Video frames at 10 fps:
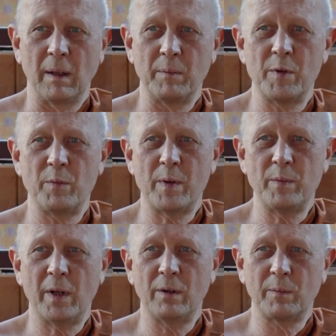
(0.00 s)
I mean, when
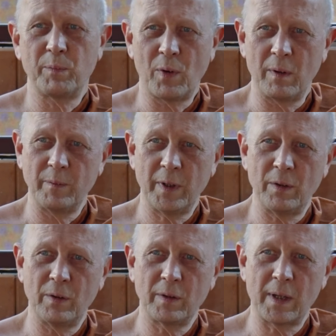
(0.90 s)
we are not born, we are
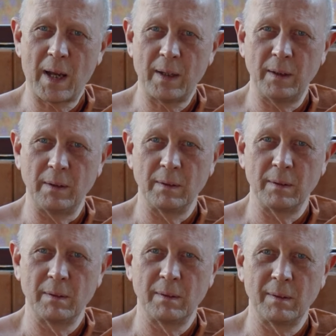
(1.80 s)
not dying.
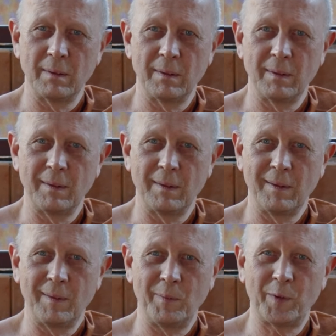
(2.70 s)

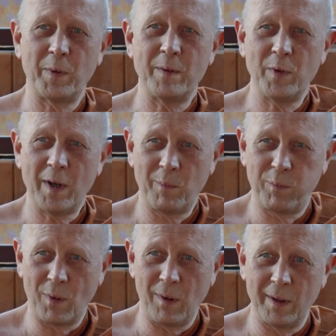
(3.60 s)
But when we are
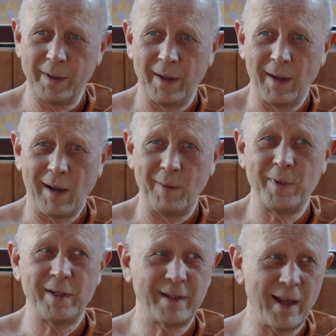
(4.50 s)
born, I
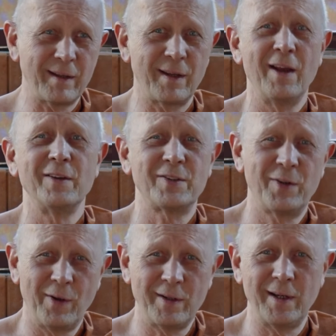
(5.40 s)
mean, death
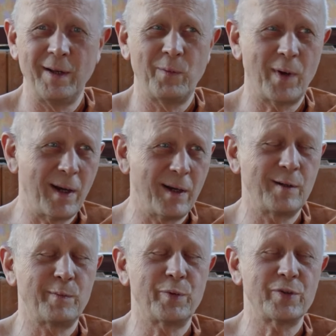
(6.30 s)
certainly one
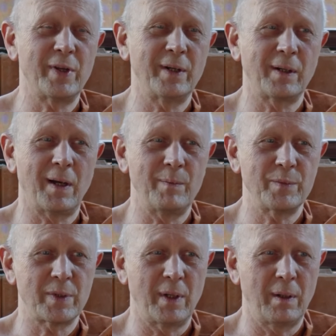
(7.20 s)
hundred percent
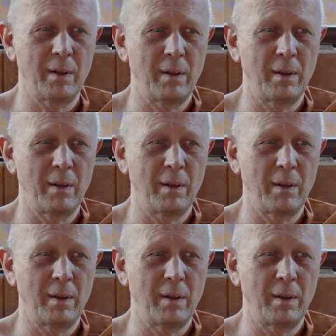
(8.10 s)
comes. Yeah?